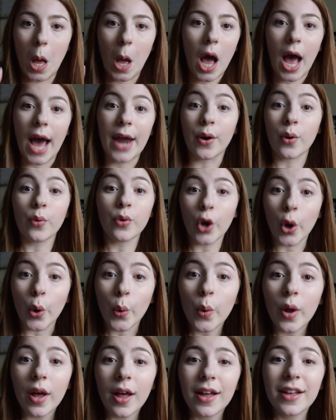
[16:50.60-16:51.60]
I don't
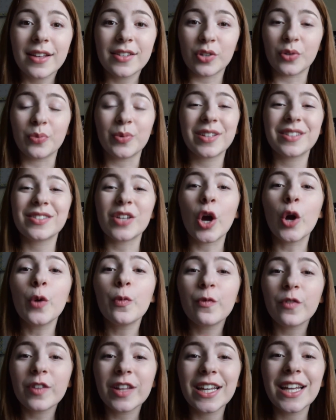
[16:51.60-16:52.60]
know. So
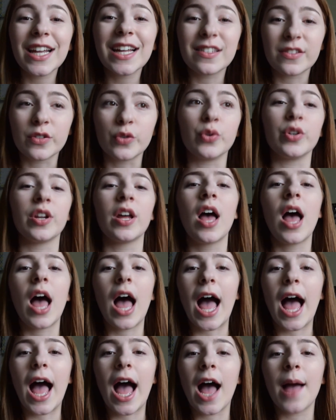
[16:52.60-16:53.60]
hopefully it's good.
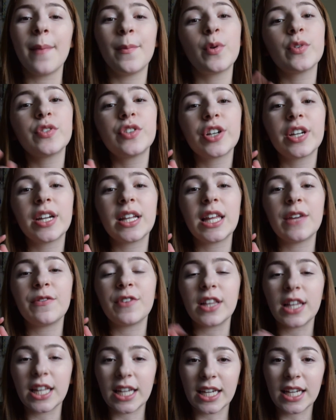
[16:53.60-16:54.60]
I'm also going to leave a
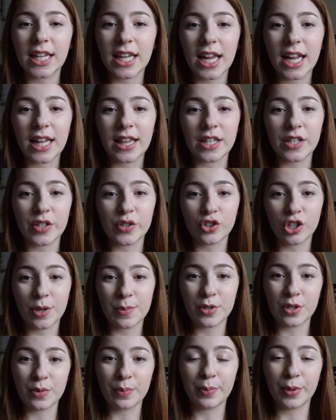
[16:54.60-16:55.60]
link in the
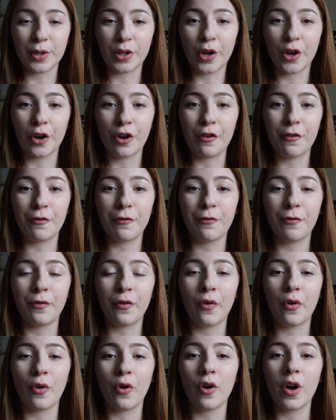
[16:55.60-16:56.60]
description below
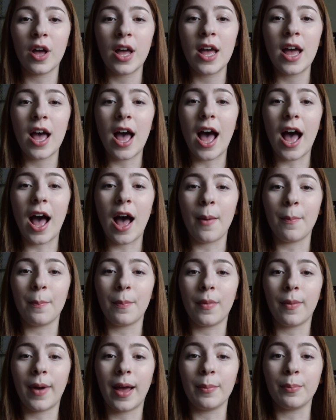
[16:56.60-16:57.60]
for
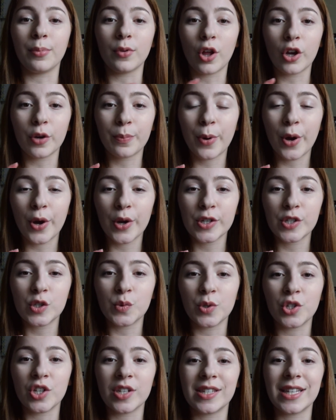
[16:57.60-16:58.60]
my blog post,
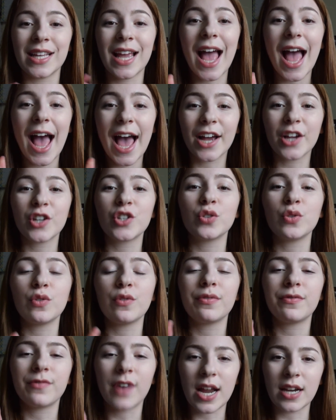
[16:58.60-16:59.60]
which is the actual
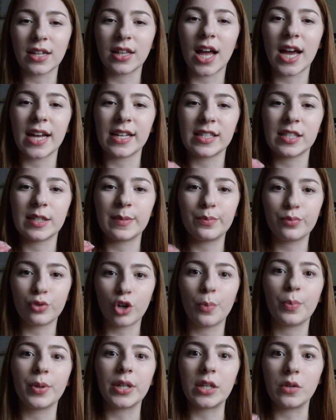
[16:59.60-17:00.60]
finalized,
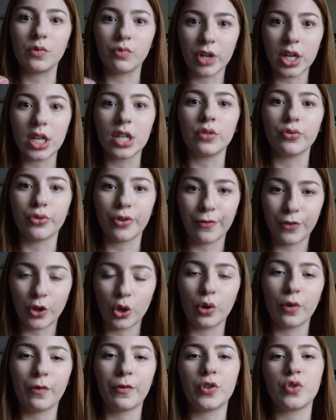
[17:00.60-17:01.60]
properly written
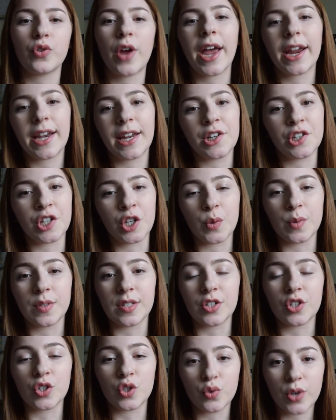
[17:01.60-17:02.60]
review for Dragon Age
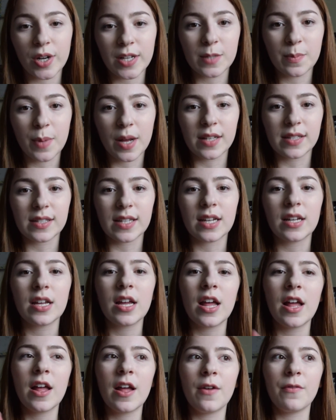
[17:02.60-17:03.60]
Inquisition Trespasser,
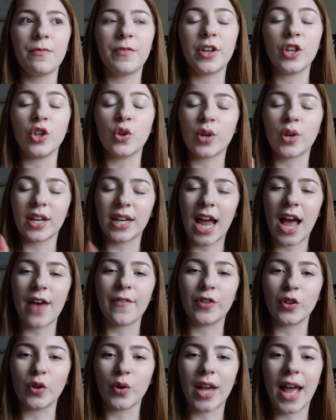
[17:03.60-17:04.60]
that you have
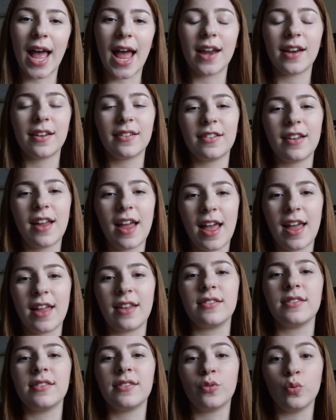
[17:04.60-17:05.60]
a look at
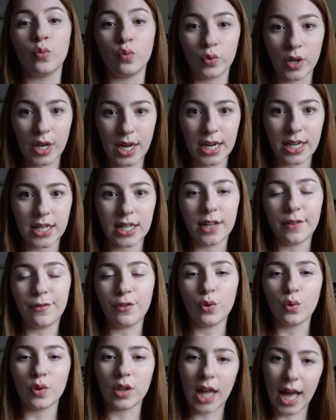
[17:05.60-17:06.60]
and read
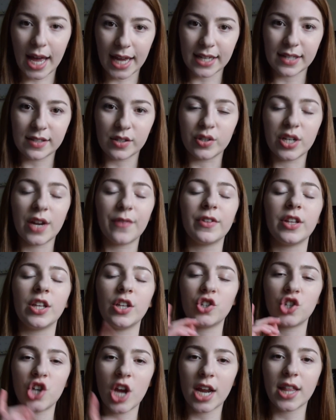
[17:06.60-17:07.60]
if you like. So definitely
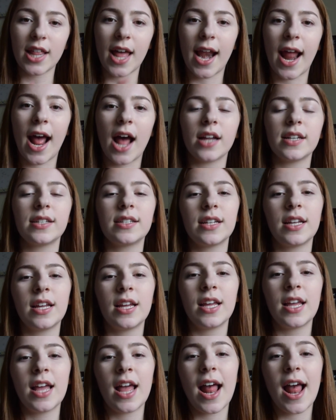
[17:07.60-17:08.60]
check that out,
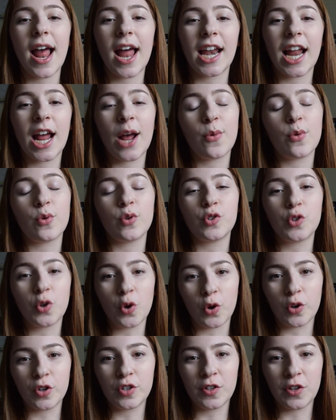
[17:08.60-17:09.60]
and I will
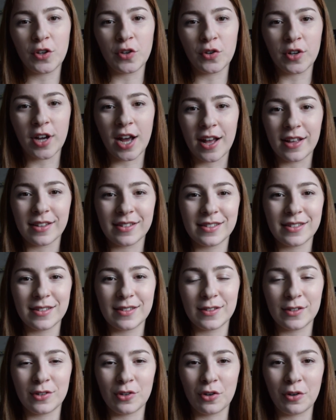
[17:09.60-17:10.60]
talk to you guys
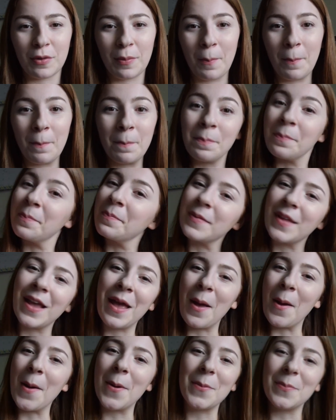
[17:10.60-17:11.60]
soon.
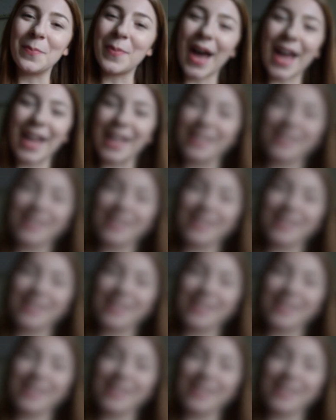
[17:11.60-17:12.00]
Bye!